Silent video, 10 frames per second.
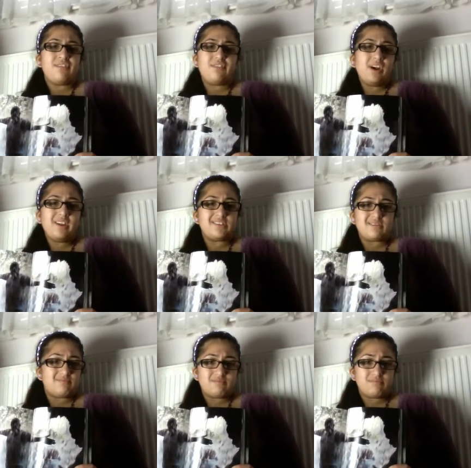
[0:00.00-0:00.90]

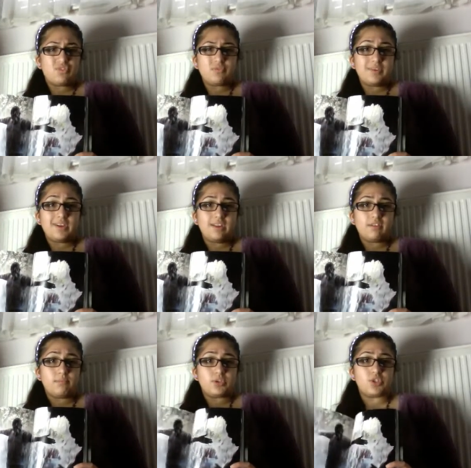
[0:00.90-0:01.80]
fire's not really
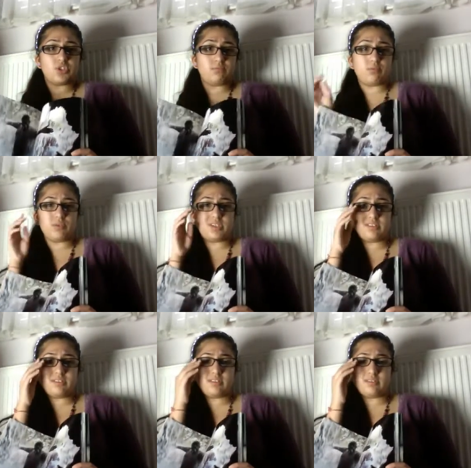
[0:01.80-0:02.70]
of much
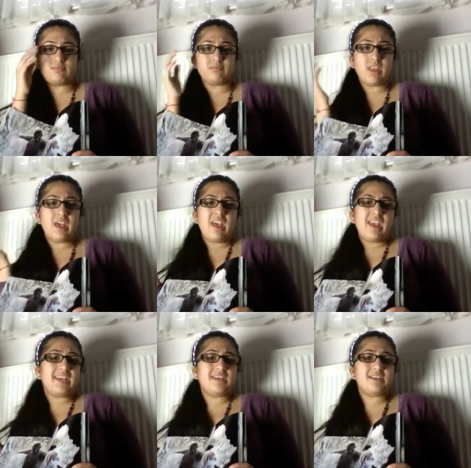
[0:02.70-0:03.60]
importance.
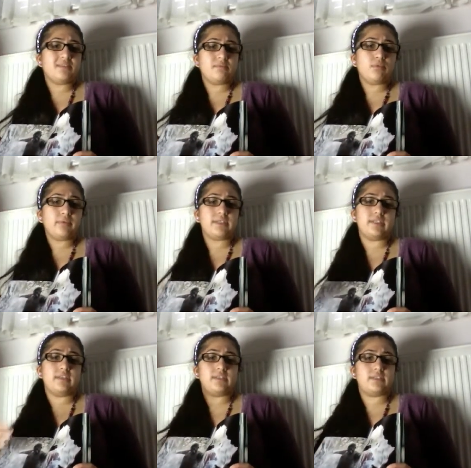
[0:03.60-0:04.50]
It is
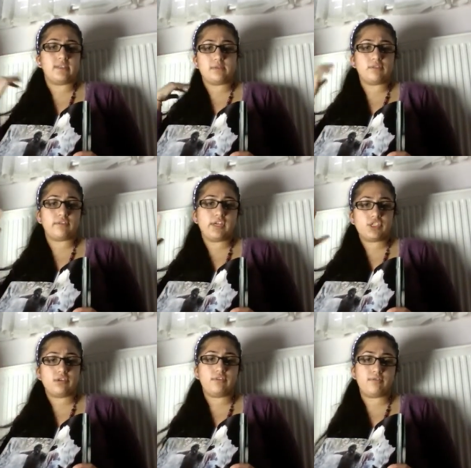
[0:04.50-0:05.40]
important, it's the
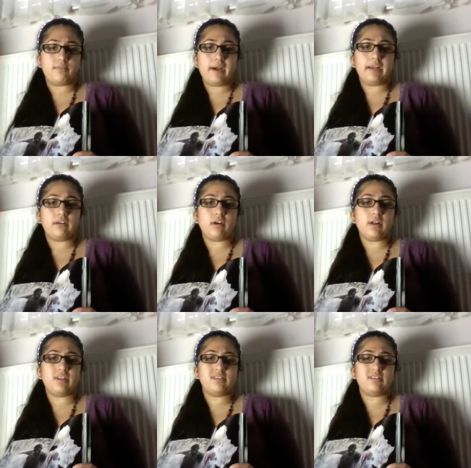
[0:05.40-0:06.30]
creation of
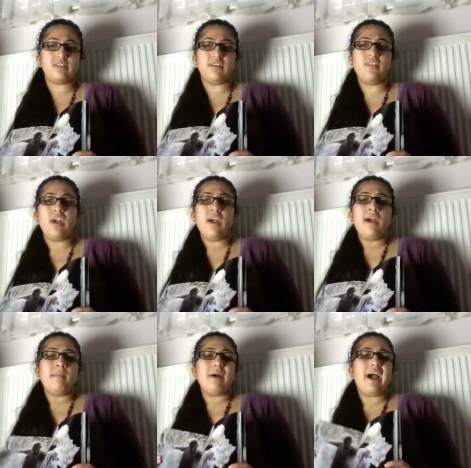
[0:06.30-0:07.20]
mankind and stuff,
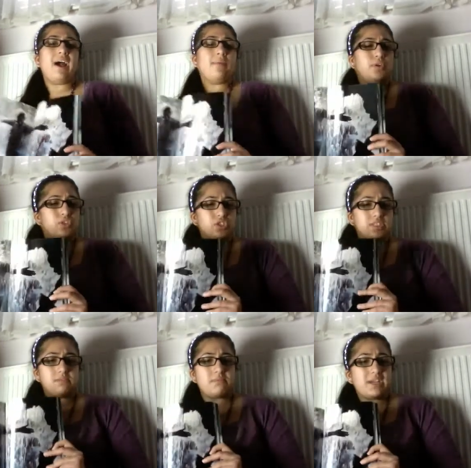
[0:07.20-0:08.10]
but how much
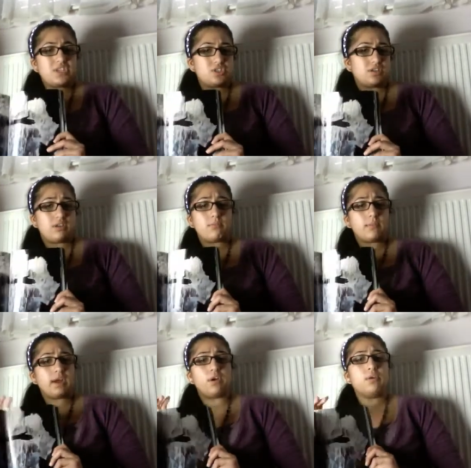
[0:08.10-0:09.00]
is it mentioned in
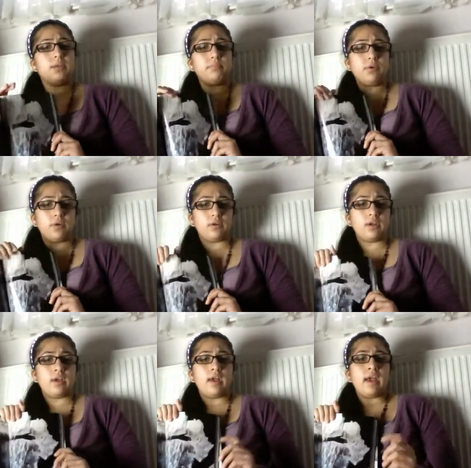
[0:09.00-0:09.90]
my holy
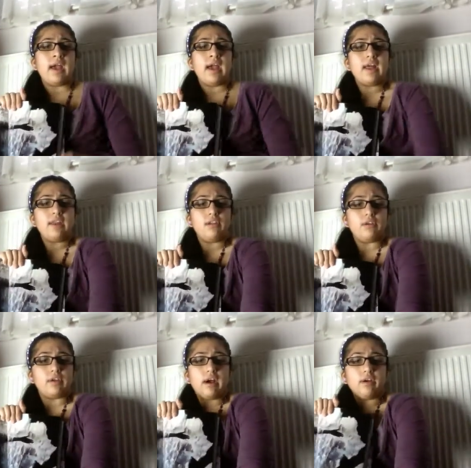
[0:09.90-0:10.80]
book? And
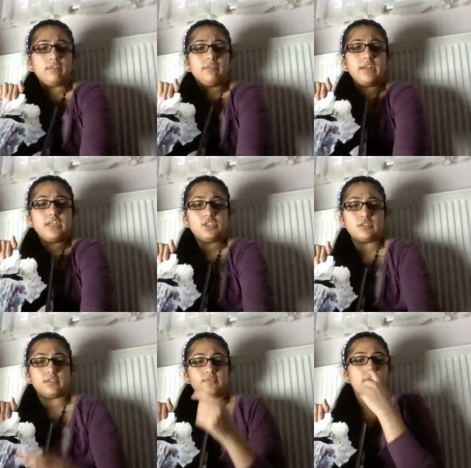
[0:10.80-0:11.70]
look at other
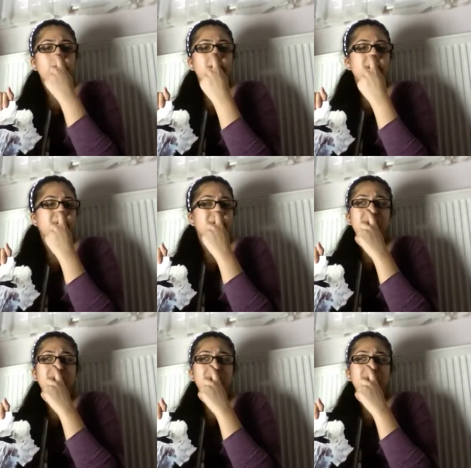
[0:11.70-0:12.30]
religions. Fire,